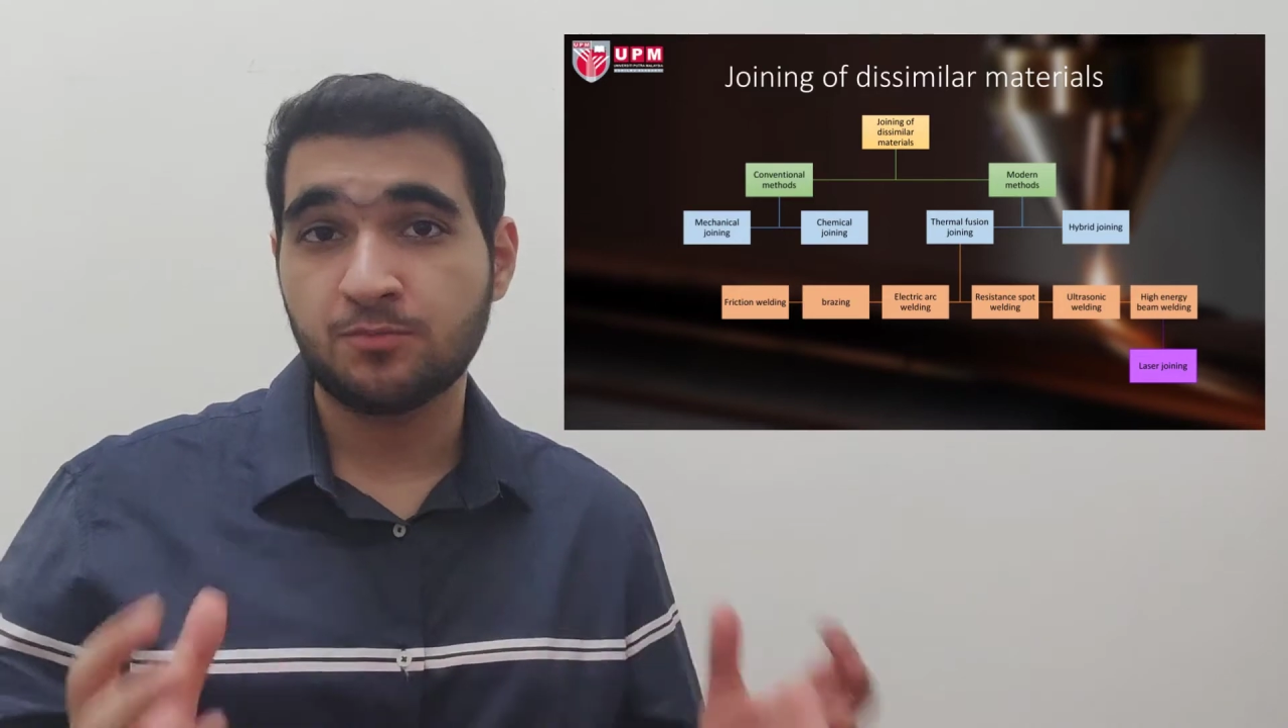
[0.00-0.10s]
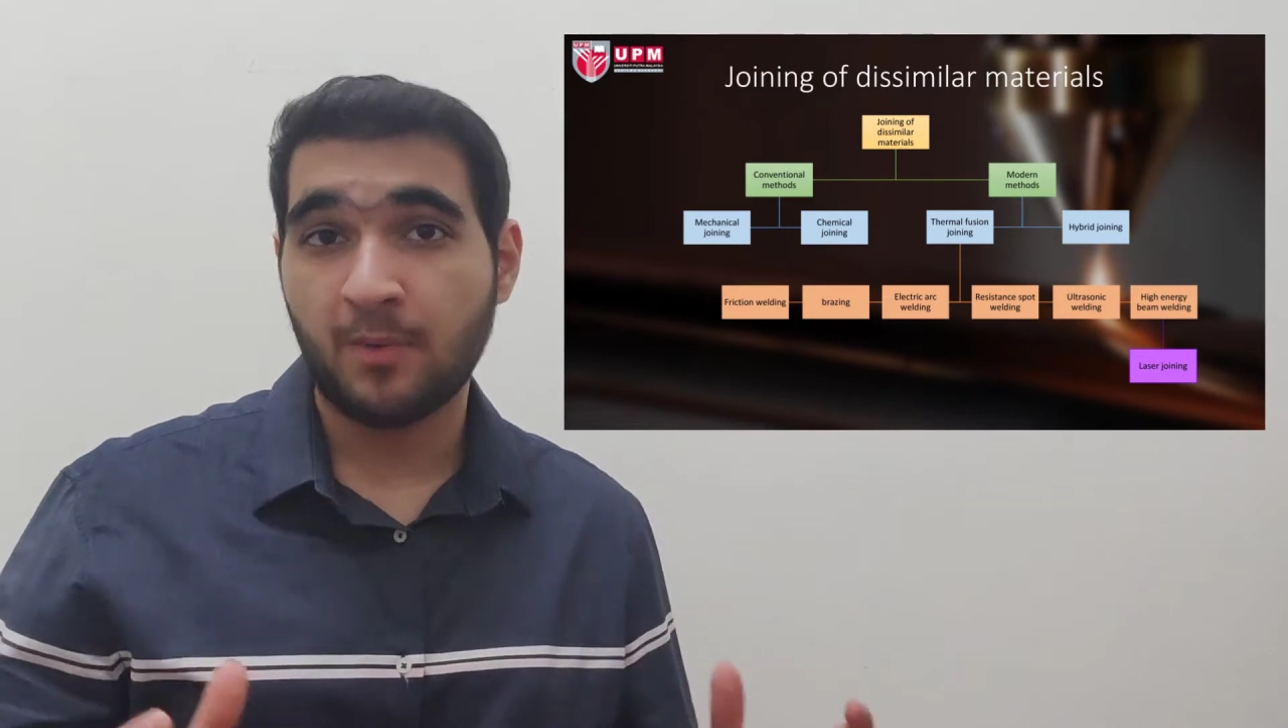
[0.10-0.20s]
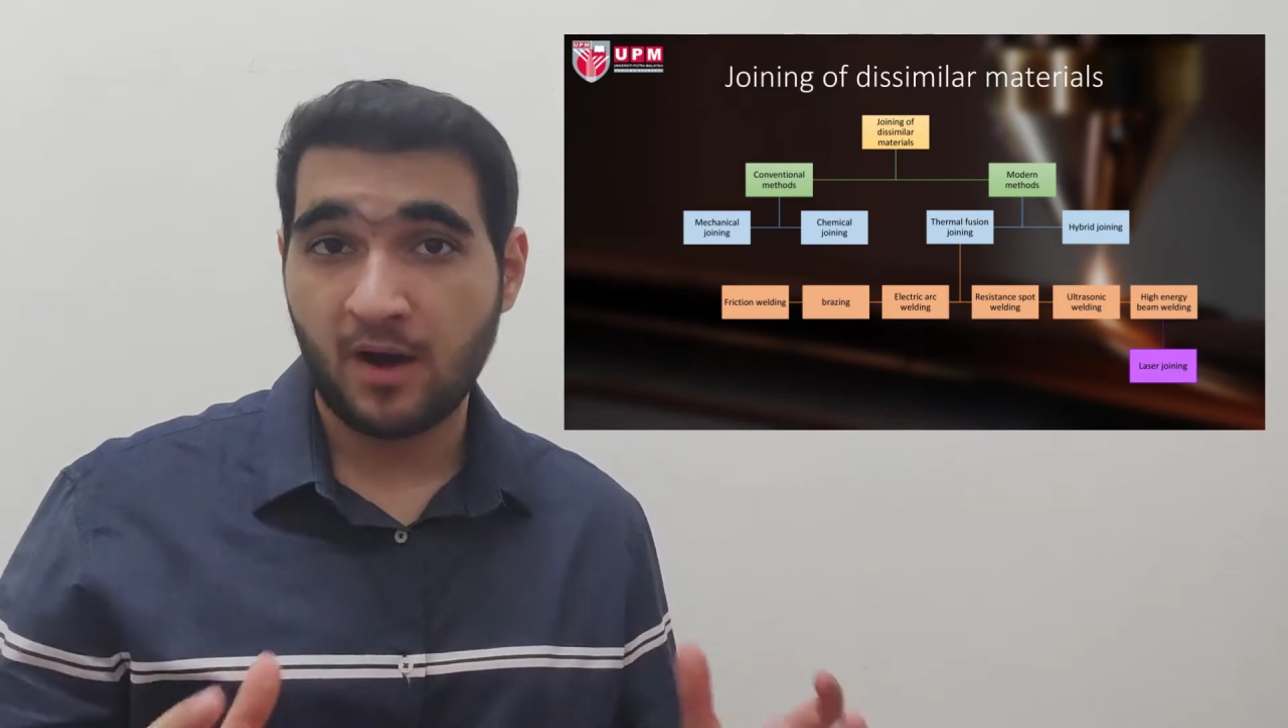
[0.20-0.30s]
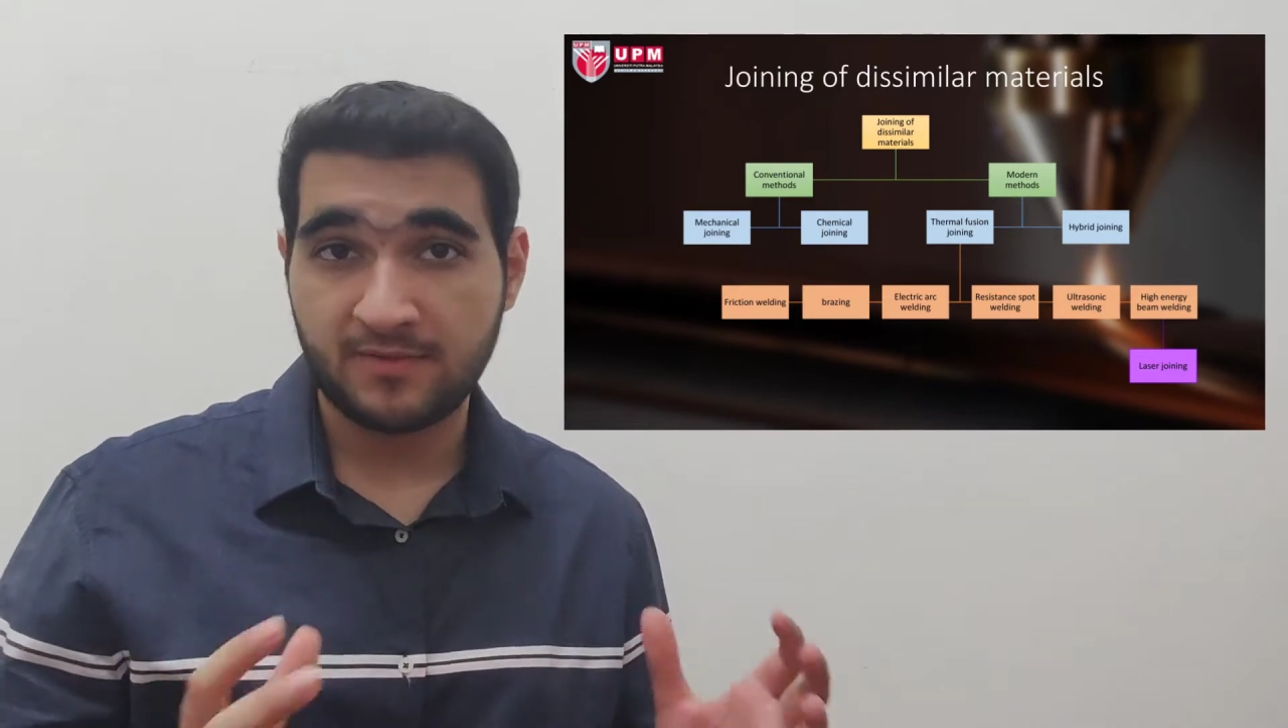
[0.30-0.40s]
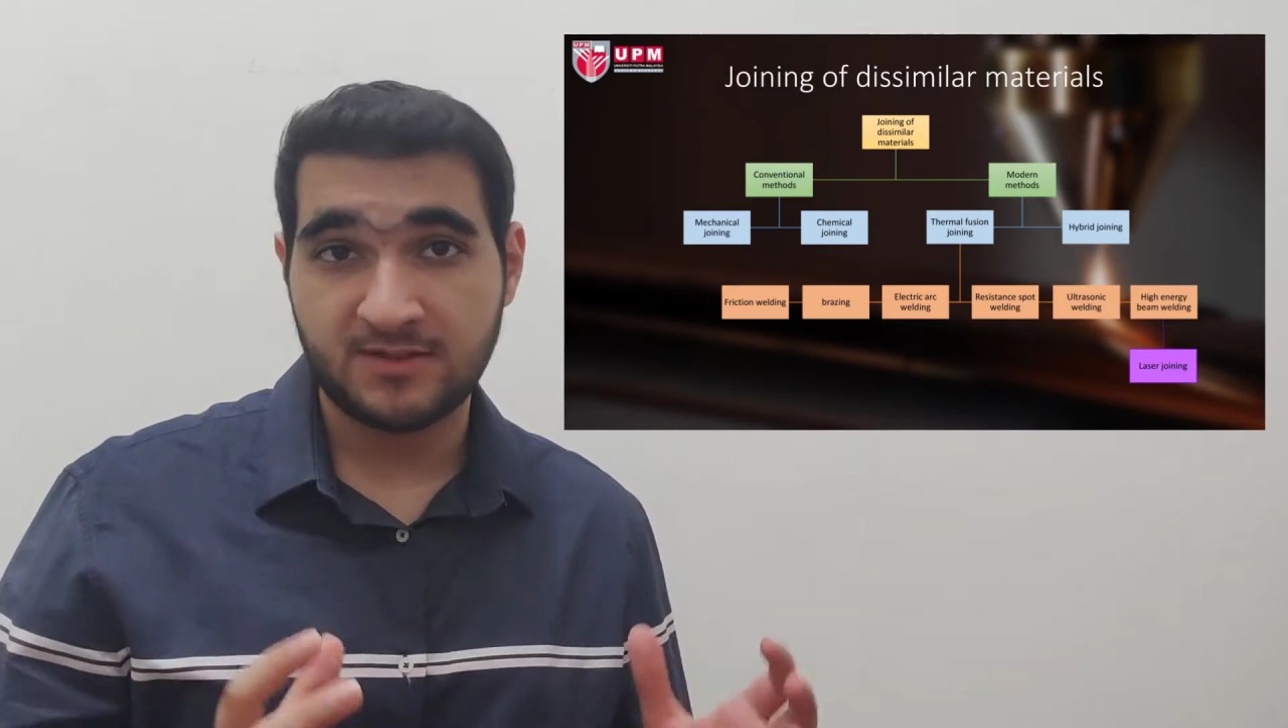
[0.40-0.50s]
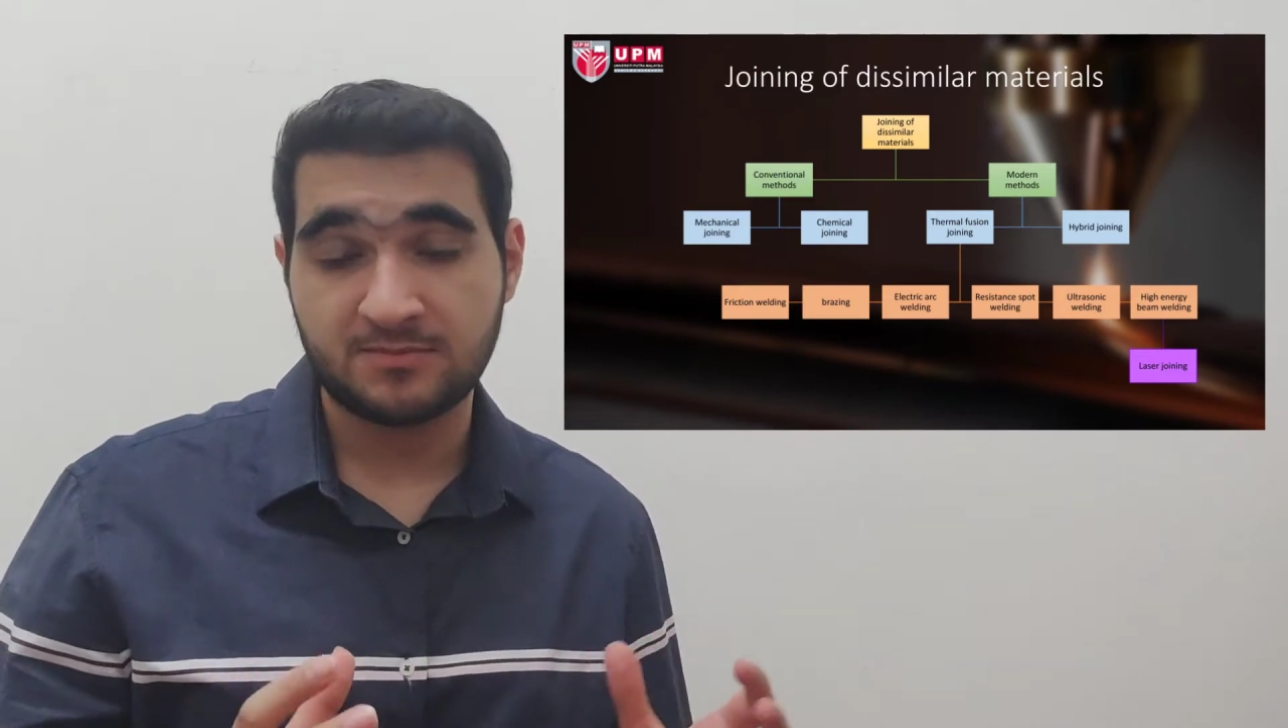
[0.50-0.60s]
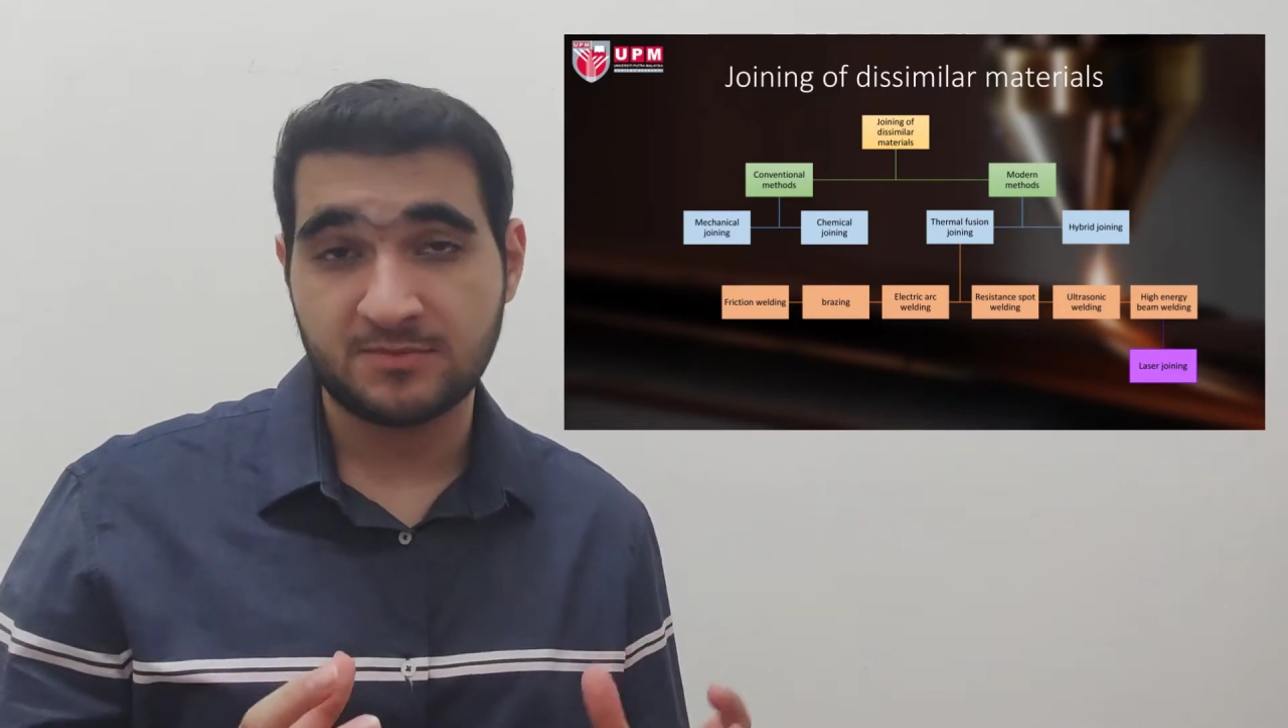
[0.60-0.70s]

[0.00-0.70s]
bond these